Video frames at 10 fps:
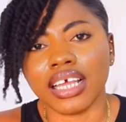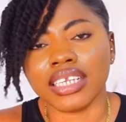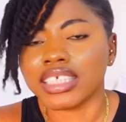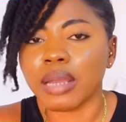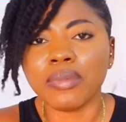
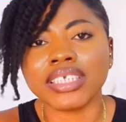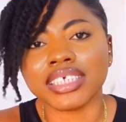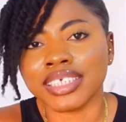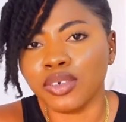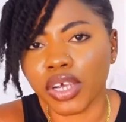The same rate
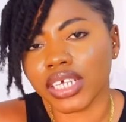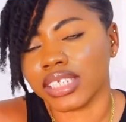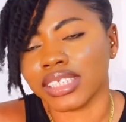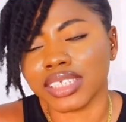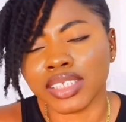is
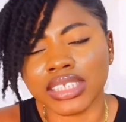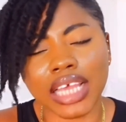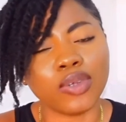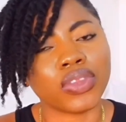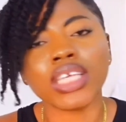growing,
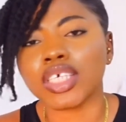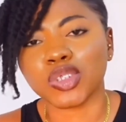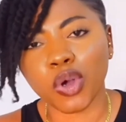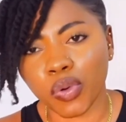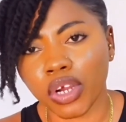then you think
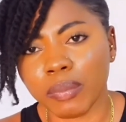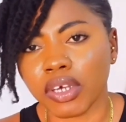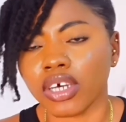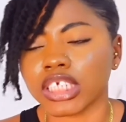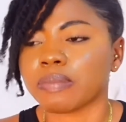it's not growing,
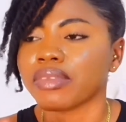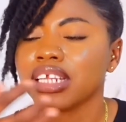because